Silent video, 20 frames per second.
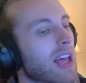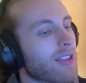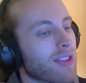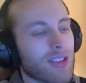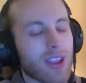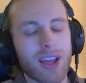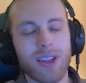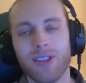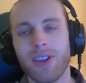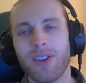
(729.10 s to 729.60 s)

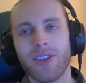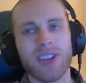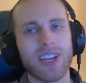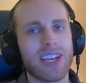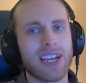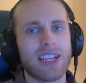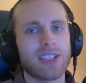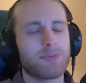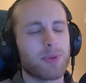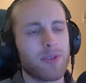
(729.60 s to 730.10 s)
not nothing
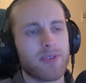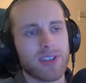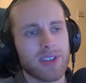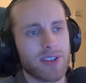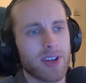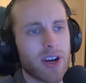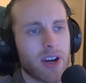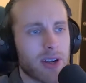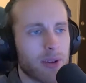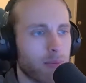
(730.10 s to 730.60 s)
against
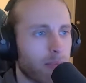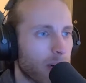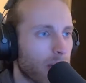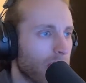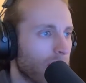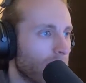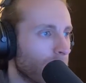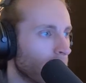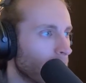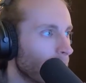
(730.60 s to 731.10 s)
Perfect Dark,
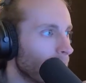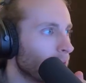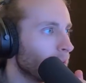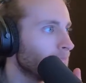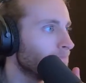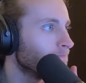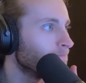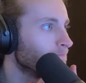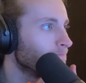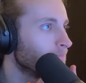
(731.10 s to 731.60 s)
but
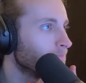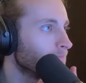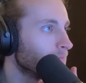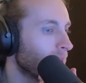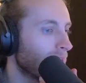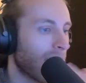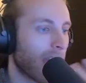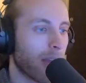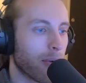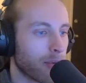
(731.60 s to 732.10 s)

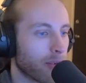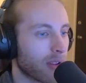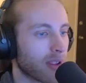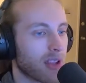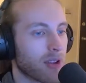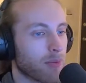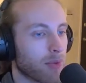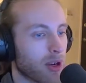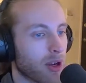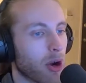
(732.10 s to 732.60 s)
yeah, I
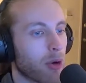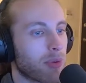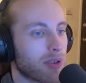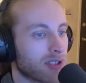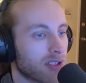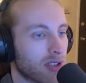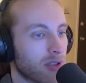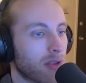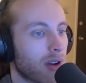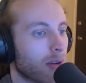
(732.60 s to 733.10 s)
really would hope
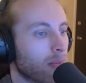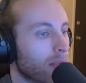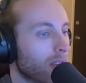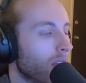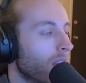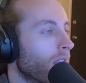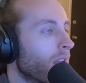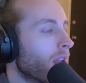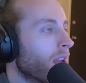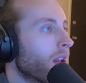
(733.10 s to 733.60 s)
it's a new
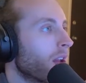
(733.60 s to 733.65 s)
IP.